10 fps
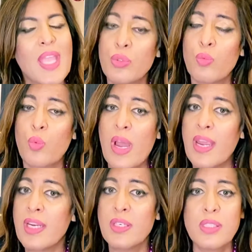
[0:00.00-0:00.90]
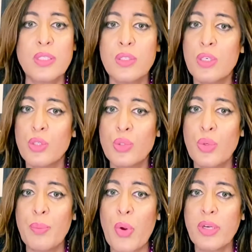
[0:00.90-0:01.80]
Why it is considered so
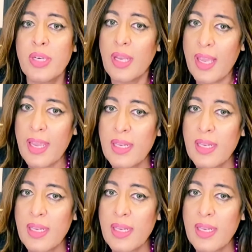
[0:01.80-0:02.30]
important again?